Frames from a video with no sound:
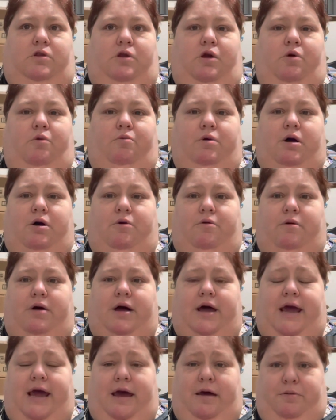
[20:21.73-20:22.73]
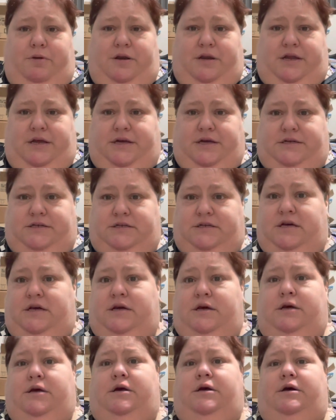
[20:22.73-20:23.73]
Well, what happened is
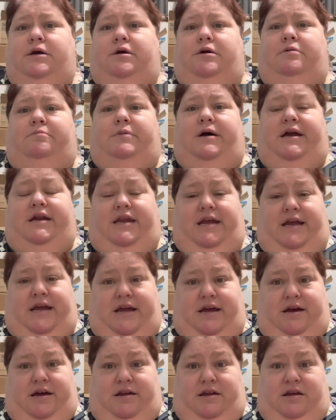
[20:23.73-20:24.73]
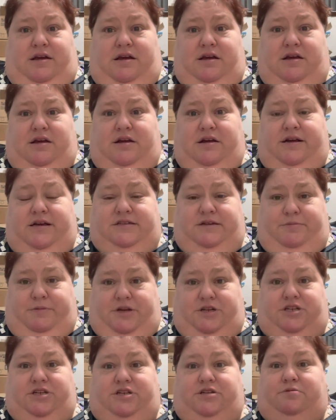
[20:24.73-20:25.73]
my dad, as I
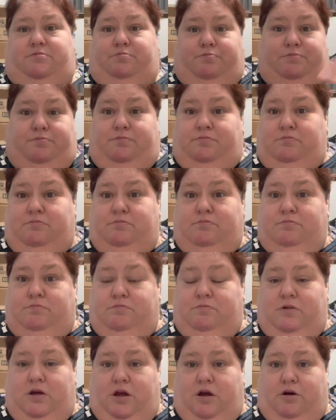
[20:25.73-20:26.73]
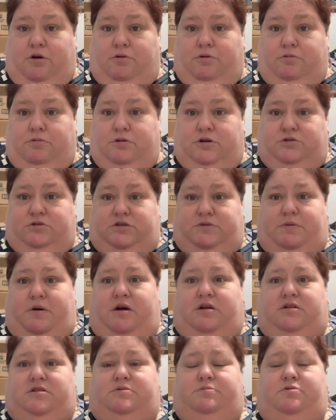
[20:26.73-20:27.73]
mentioned, you know, was
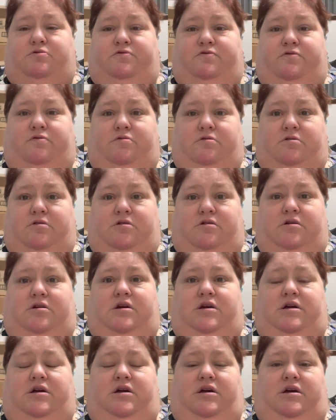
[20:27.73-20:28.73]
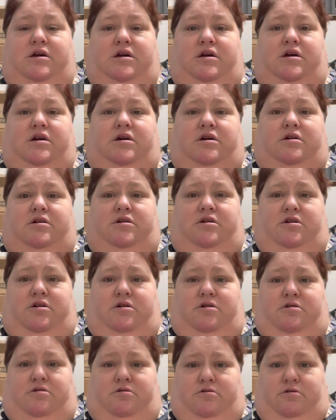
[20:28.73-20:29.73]
responsible for, you
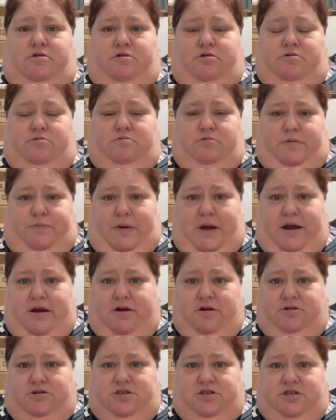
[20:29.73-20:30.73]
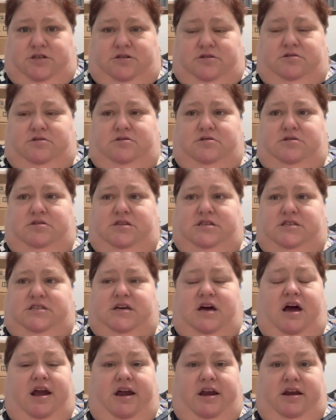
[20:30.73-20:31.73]
know, repairs and
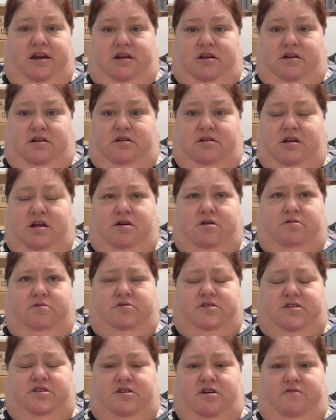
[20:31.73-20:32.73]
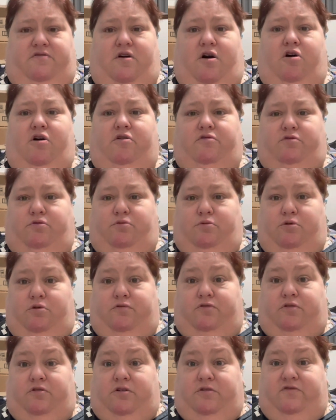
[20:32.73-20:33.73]
design and, you know, stuff all over the
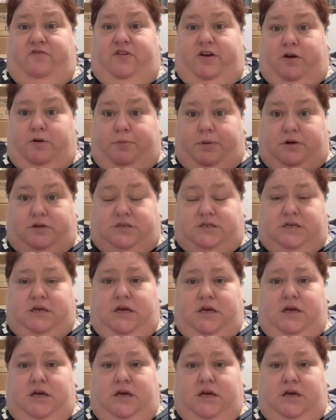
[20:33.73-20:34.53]
world for conveyor belts.